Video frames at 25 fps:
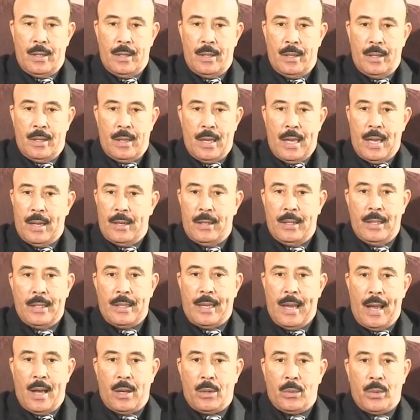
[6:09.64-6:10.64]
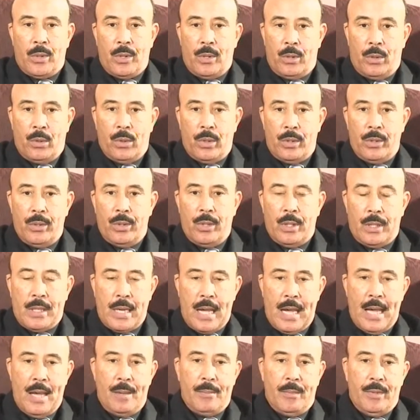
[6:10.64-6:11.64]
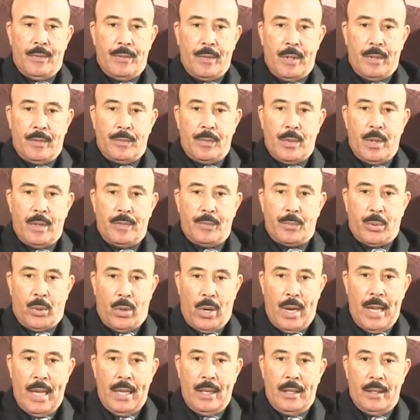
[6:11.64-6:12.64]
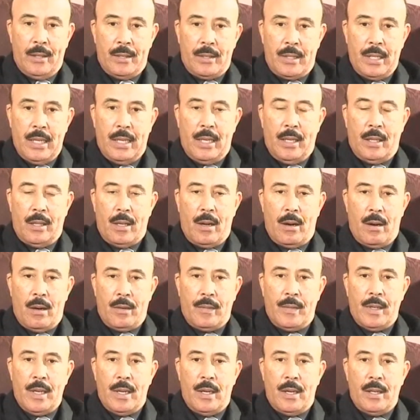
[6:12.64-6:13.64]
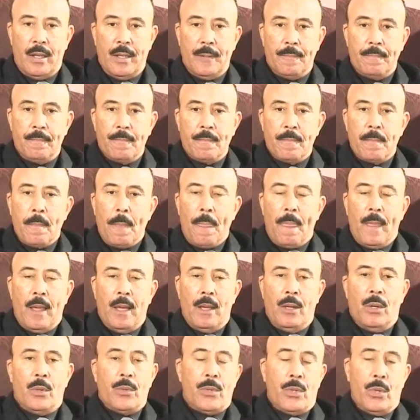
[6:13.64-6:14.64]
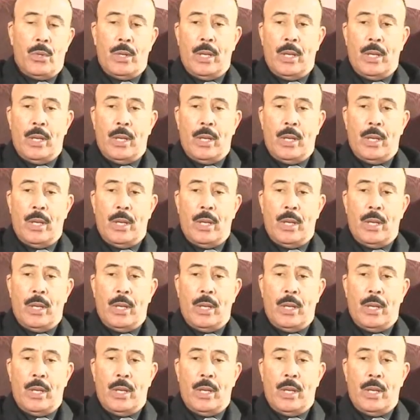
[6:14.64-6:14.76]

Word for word: Had an encounter with the Lord during a time of praying and seeking the heart of God. And, you know, it was